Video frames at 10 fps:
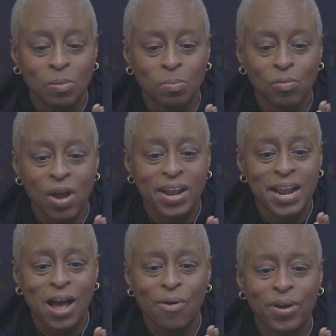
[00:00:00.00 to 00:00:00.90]
But right
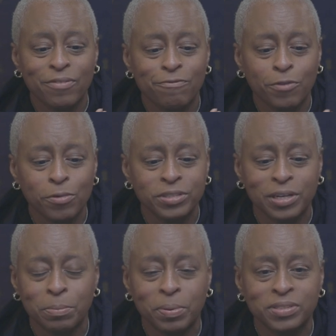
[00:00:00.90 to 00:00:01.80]
now, it's first
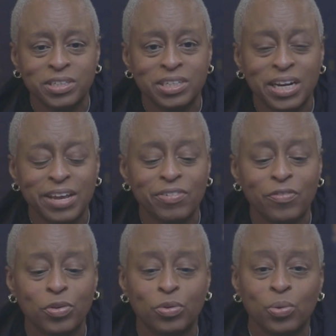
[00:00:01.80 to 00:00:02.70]
lien position. Even
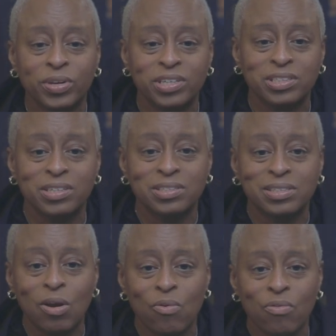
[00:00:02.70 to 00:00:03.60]
if you're doing this
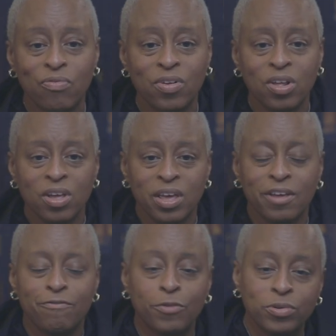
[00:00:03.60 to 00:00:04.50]
yourself
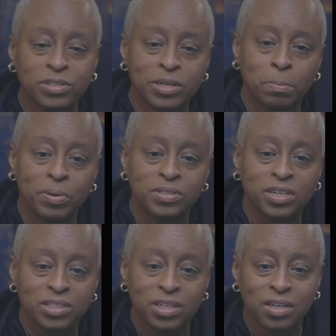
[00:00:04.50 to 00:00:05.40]
in first lien
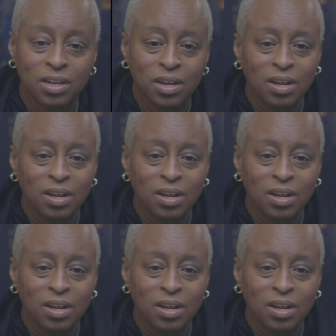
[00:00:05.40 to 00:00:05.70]
position,